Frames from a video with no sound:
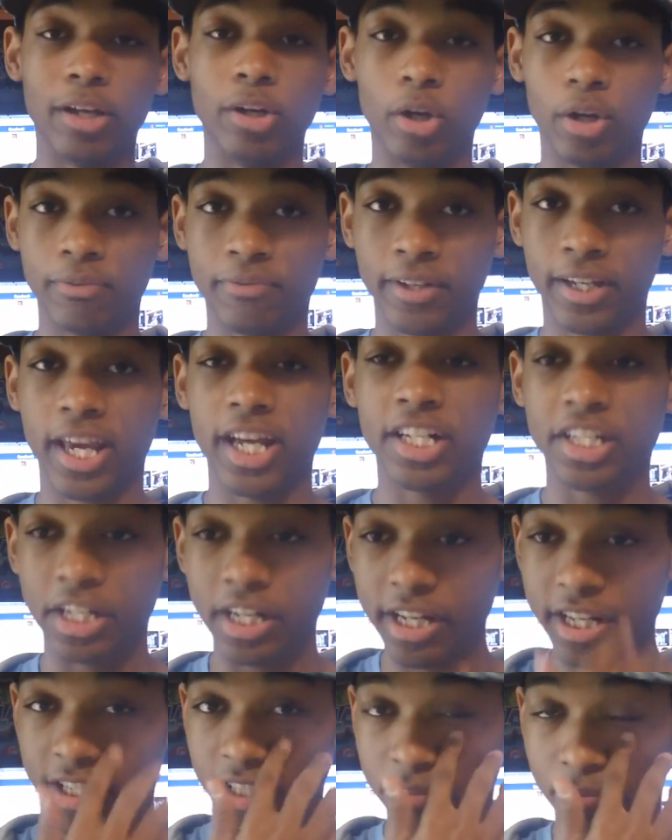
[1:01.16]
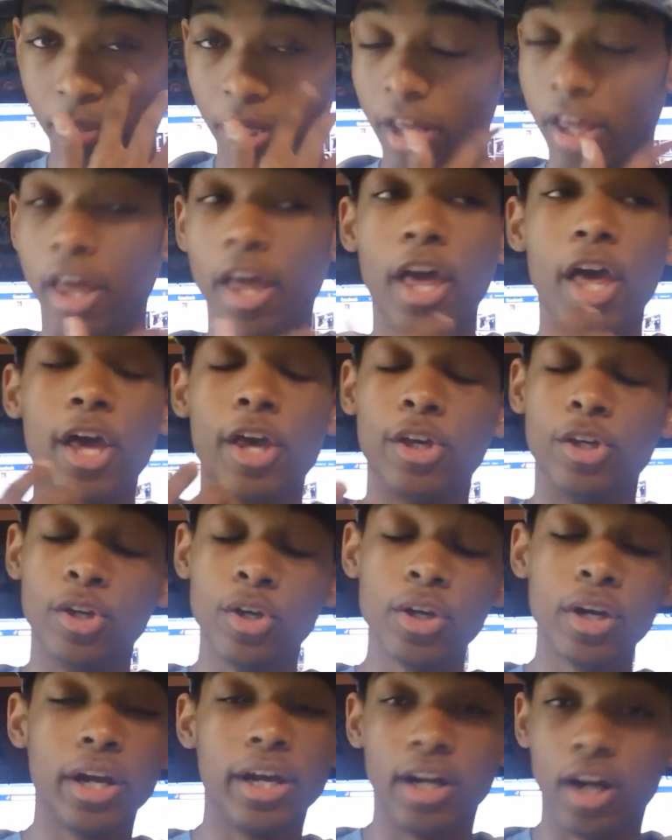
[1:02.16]
notification is, but
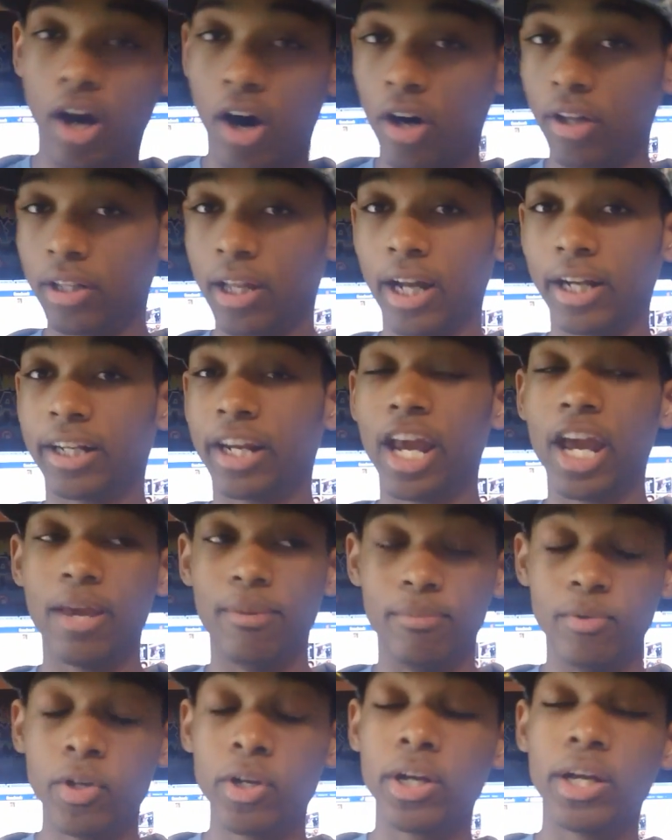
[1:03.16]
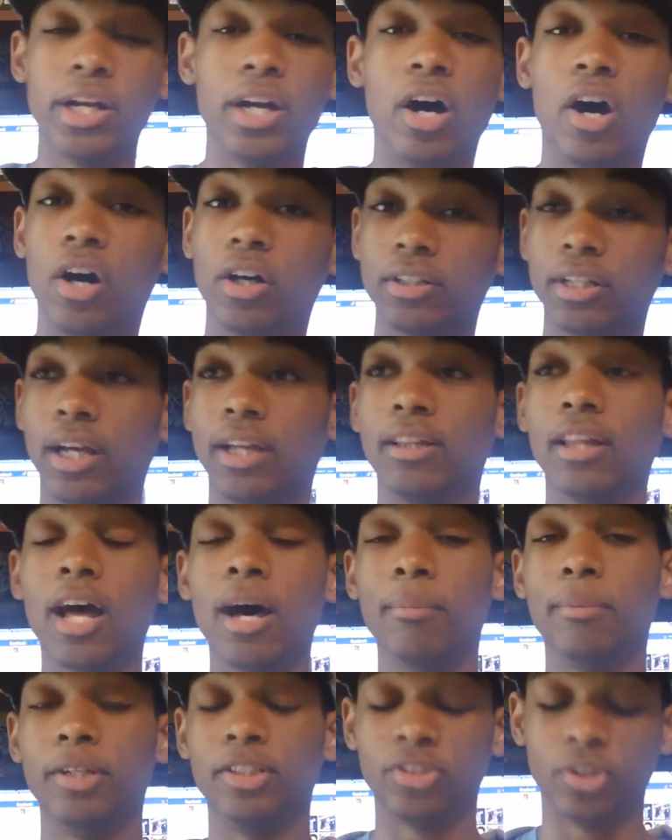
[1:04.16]
you're in an online game, you're in an online
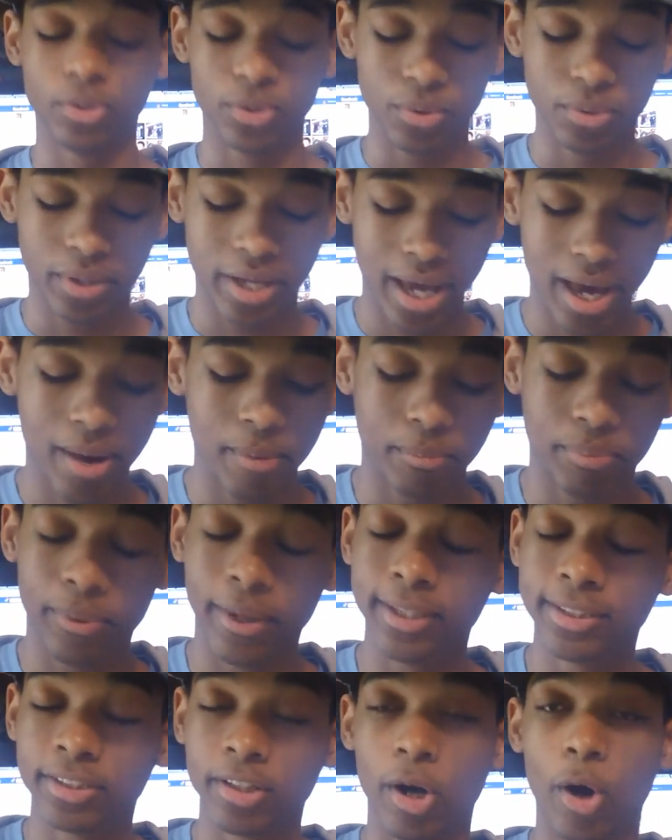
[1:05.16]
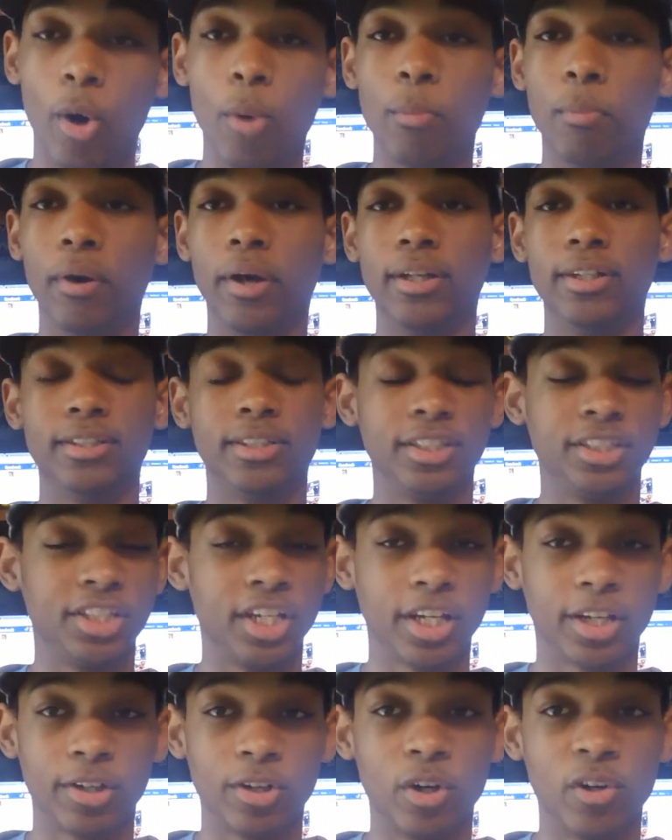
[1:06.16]
lobby, so you can't press the home button to
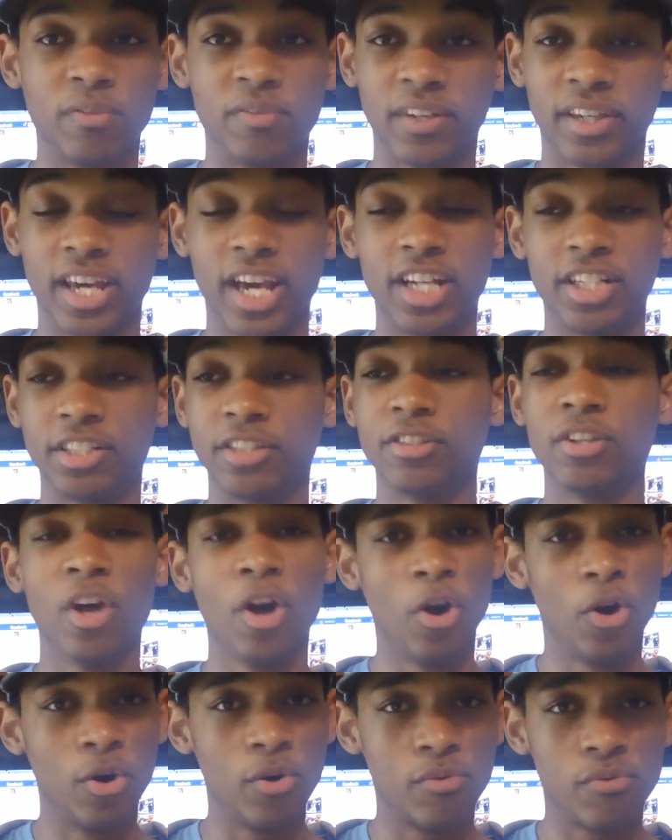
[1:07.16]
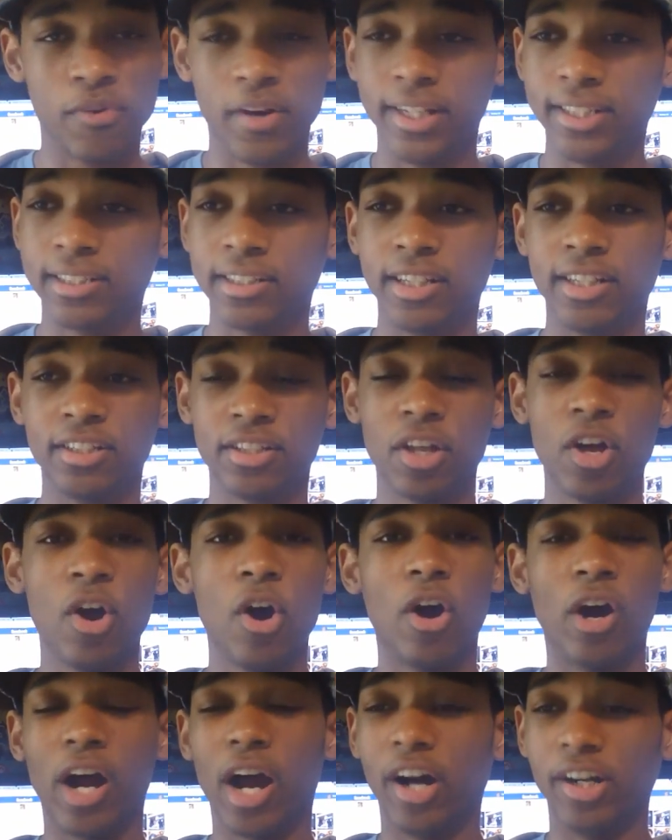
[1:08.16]
check your notifications or friends list
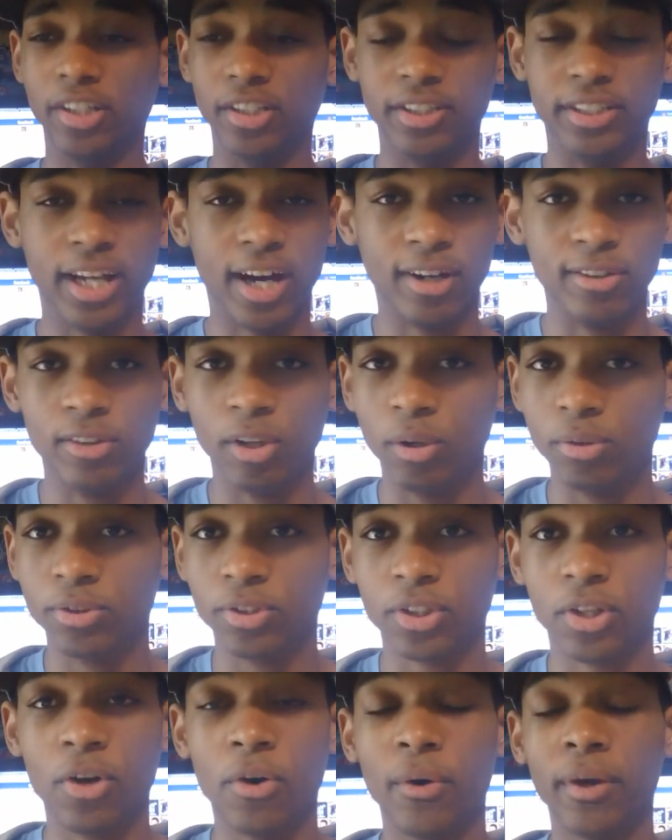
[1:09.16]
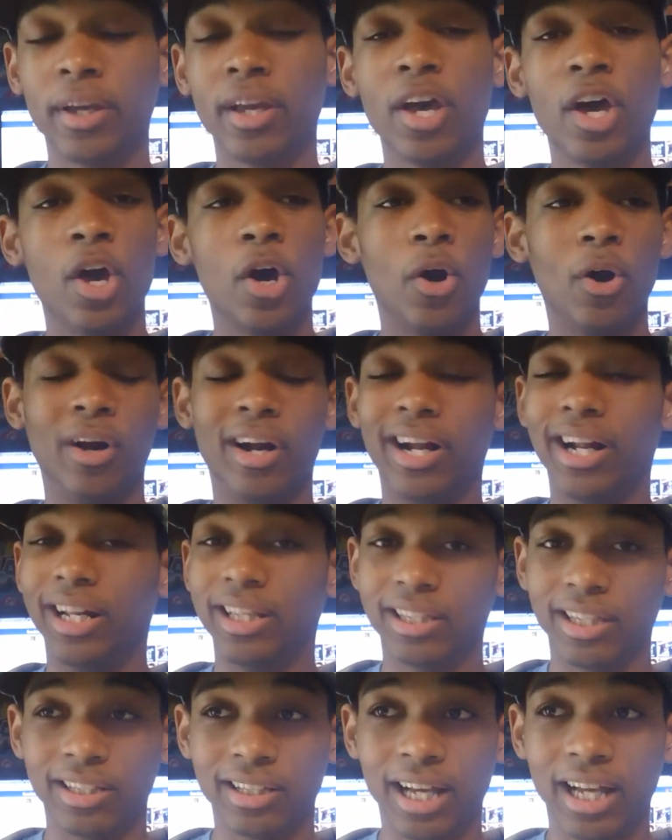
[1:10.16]
or how your downloads are going or
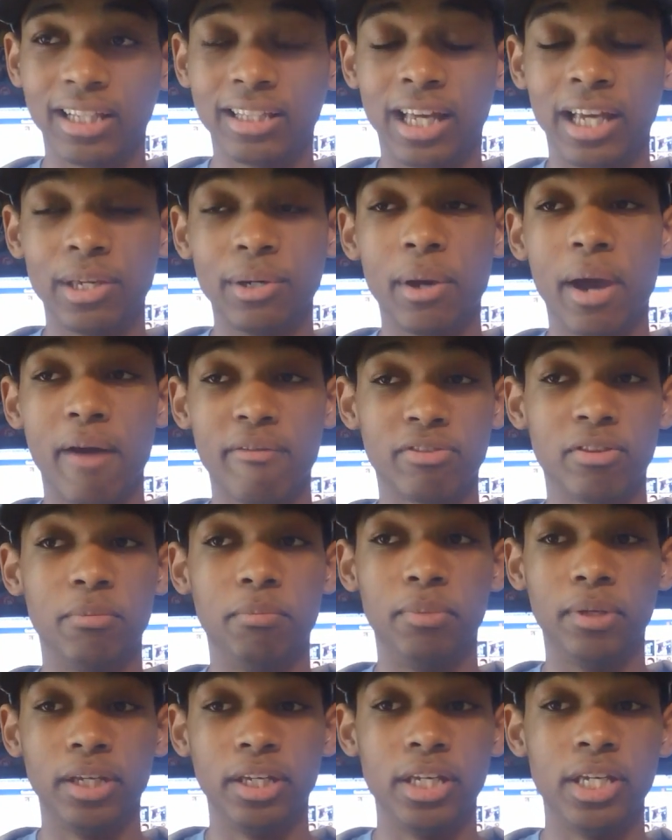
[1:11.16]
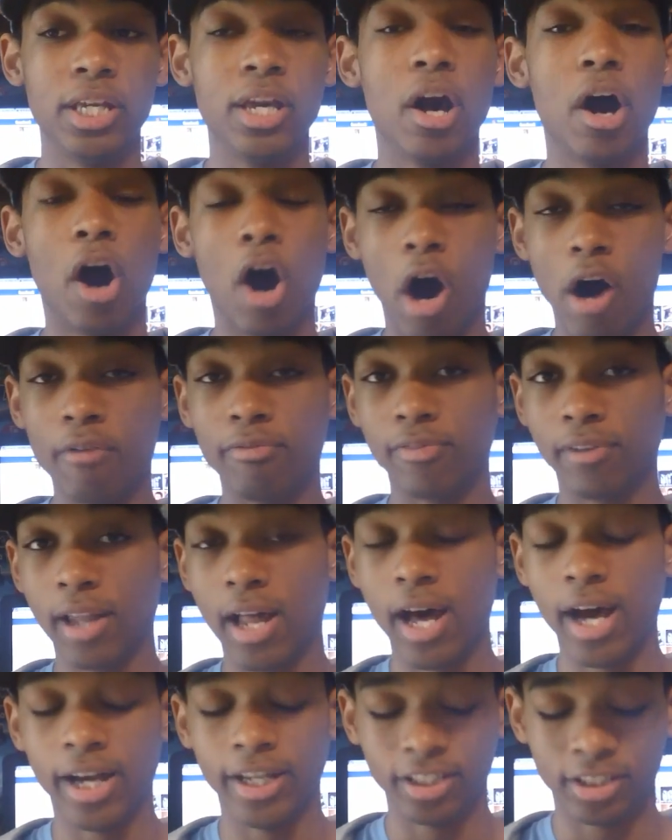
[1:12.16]
anything like that. You have to be
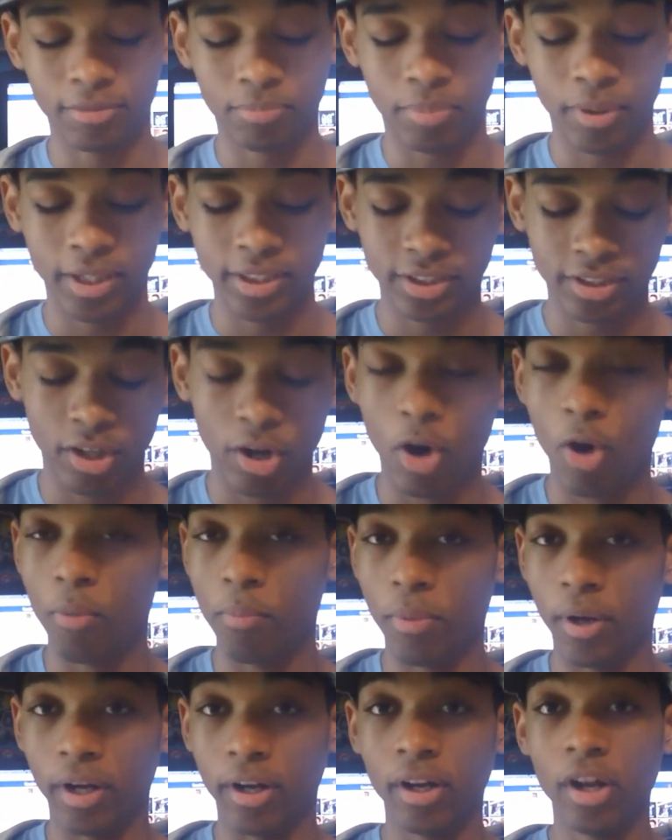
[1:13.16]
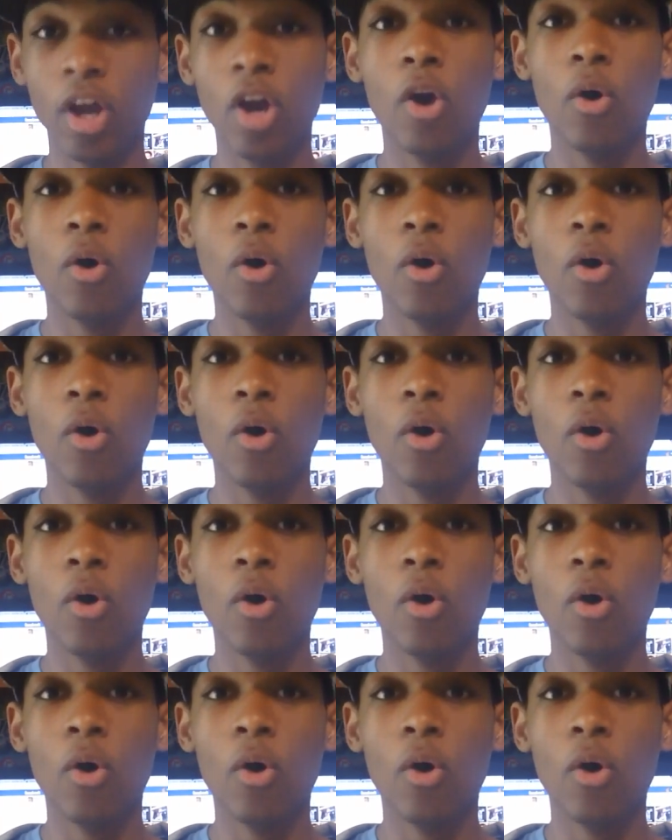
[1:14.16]
offline to press the home button.